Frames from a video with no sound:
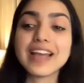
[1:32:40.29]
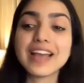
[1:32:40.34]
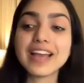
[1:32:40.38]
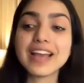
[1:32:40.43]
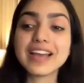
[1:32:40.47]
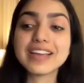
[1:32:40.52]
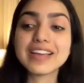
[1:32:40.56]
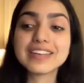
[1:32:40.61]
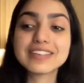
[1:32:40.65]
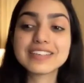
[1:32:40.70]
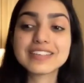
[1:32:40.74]

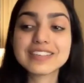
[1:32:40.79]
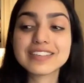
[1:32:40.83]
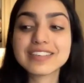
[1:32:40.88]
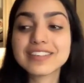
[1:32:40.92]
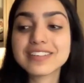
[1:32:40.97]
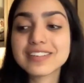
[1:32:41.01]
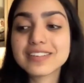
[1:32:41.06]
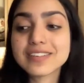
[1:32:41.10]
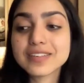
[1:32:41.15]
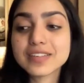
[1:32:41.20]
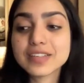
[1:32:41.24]
And
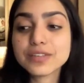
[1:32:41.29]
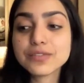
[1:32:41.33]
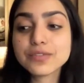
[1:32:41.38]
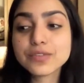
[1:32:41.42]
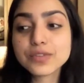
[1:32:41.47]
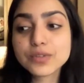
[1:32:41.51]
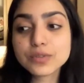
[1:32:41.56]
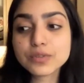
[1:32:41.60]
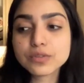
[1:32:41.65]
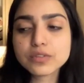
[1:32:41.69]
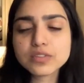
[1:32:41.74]
if
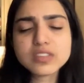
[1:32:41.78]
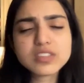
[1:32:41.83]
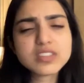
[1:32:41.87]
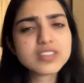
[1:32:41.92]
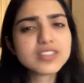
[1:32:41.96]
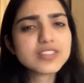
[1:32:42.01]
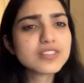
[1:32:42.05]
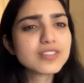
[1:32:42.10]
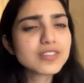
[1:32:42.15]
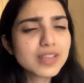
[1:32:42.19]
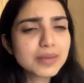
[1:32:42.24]
you don't,
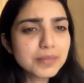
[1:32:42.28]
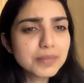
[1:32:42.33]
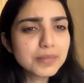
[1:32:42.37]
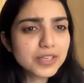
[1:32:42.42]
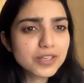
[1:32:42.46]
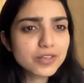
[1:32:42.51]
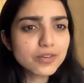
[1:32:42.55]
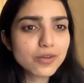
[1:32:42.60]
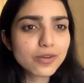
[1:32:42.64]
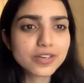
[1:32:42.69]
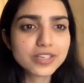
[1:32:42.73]
it's
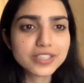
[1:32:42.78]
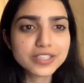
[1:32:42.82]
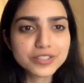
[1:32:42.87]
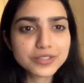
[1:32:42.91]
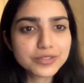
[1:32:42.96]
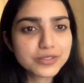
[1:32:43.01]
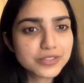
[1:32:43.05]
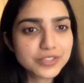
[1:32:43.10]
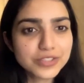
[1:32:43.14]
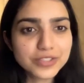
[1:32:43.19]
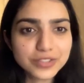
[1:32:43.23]
completely alright.
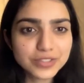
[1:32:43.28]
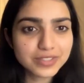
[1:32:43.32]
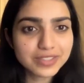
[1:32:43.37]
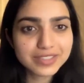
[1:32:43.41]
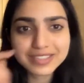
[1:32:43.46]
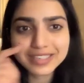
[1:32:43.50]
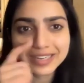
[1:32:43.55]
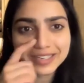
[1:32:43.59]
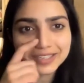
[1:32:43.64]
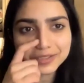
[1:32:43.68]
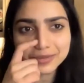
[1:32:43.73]
You'll just
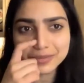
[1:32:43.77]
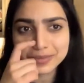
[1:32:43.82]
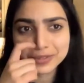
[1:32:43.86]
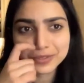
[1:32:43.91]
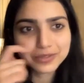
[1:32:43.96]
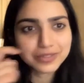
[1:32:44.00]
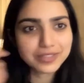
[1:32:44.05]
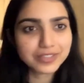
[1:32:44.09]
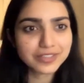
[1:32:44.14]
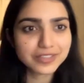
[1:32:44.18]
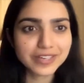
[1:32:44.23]
regret it when
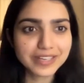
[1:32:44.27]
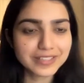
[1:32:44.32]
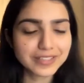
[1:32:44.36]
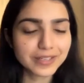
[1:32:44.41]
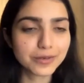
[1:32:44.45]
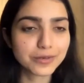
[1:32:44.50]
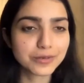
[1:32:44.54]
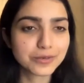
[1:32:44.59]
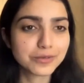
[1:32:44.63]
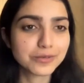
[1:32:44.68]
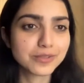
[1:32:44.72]
you realize
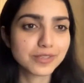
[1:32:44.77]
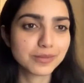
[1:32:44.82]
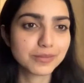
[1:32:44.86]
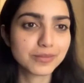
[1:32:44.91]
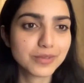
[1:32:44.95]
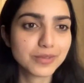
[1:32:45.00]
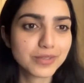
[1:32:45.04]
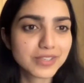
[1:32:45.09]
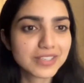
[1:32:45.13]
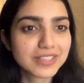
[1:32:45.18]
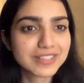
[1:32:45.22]
how cool the
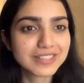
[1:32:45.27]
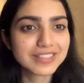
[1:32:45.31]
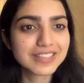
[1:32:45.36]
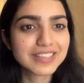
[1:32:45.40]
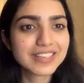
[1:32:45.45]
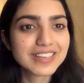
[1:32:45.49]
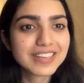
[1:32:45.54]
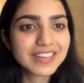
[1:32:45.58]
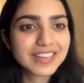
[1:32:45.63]
book is.